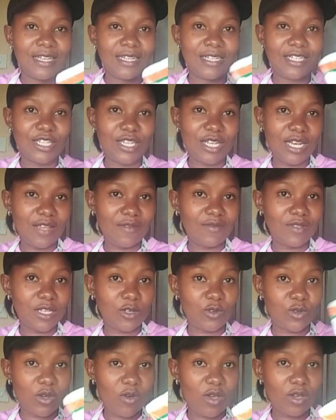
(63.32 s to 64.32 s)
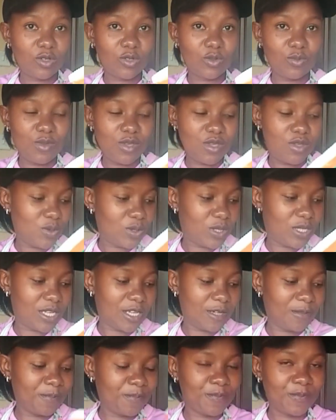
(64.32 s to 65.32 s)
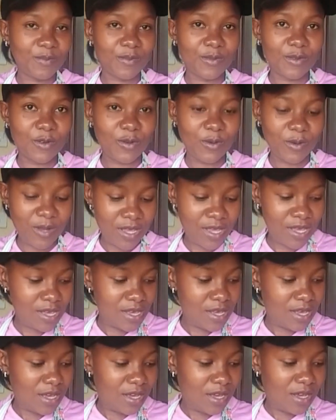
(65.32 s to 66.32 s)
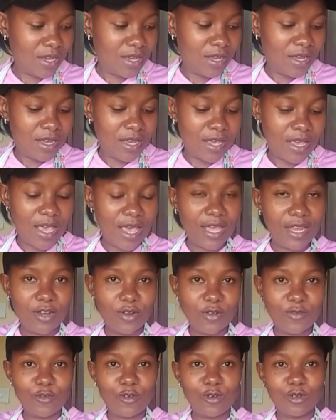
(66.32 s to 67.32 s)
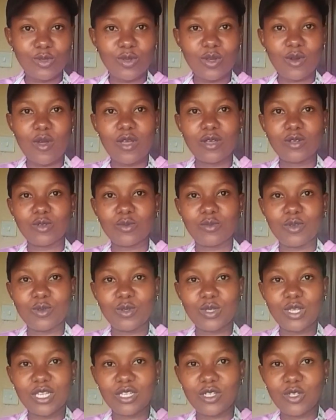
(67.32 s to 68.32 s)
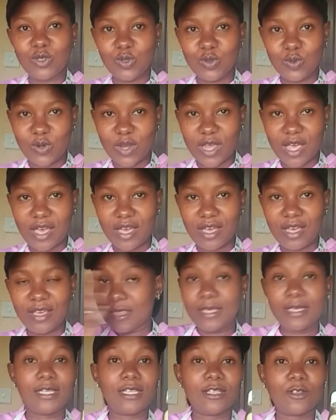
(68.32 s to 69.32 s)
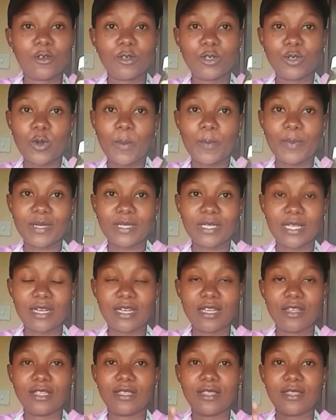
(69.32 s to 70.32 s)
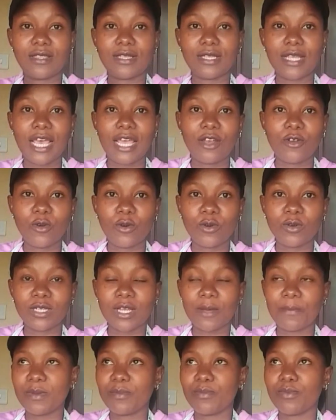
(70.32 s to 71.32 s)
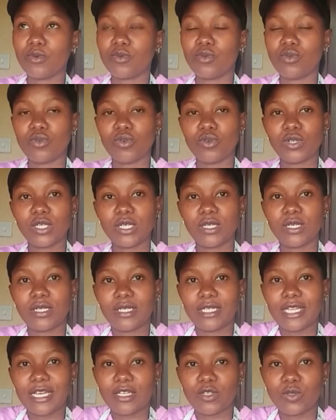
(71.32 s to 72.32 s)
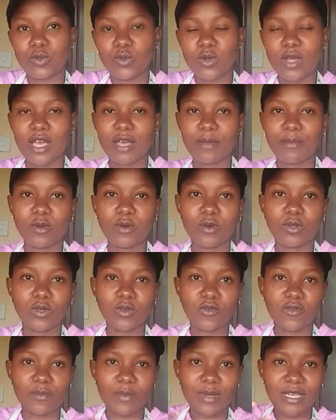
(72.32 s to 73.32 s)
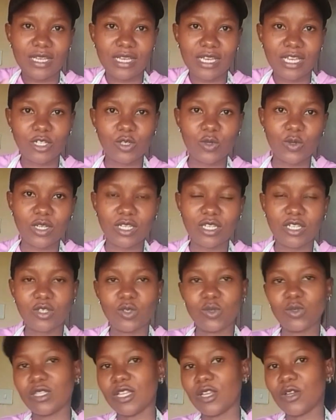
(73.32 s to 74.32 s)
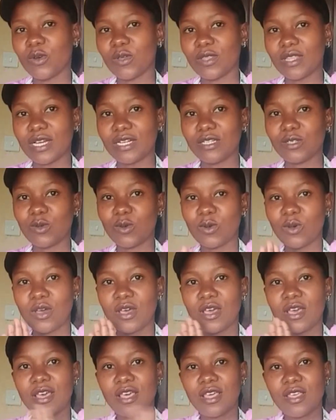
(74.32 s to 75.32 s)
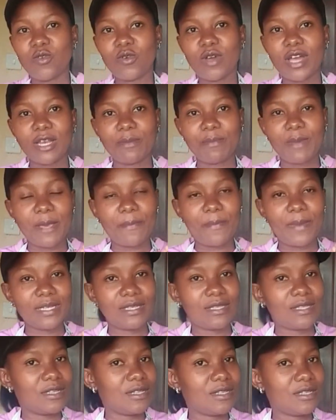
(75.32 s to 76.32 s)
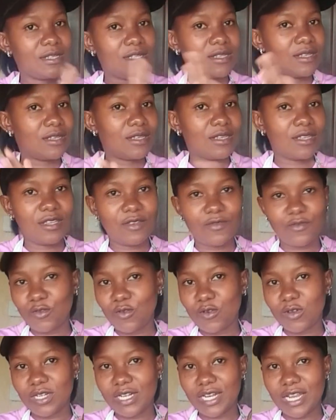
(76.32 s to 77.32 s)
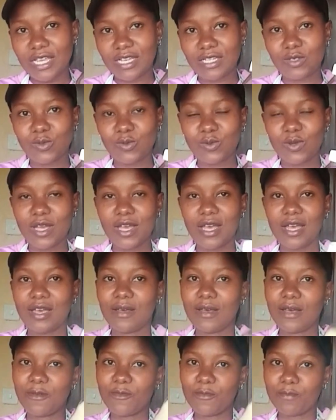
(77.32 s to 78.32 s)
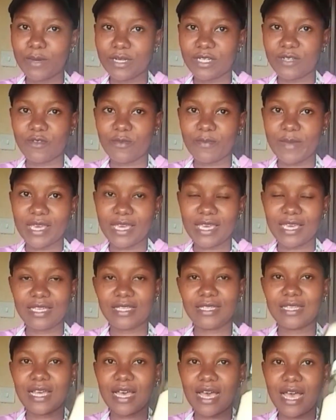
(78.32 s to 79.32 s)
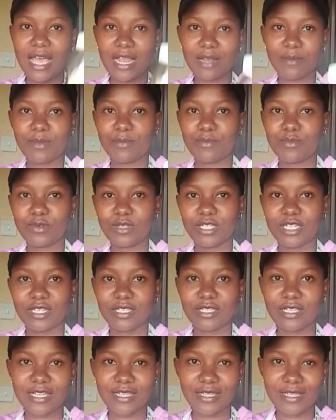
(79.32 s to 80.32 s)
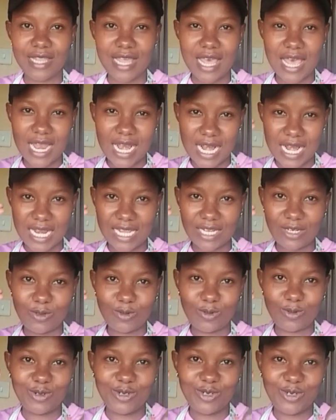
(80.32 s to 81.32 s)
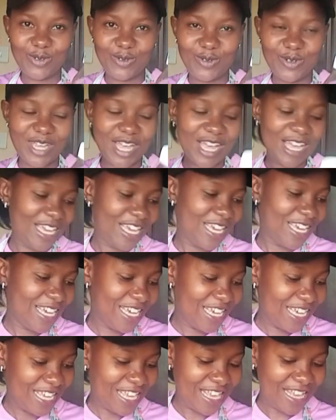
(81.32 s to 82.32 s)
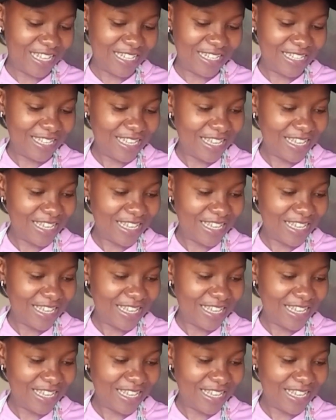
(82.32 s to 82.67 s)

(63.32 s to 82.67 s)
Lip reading: tea leaves that you're going to be using, and of course you're going to be using sugar. This is not compulsory. I know some people do not take sugar because of medication issues and all that, so you can bypass this if you don't like sugar, but for my case I'll be putting just little sugar. Yes,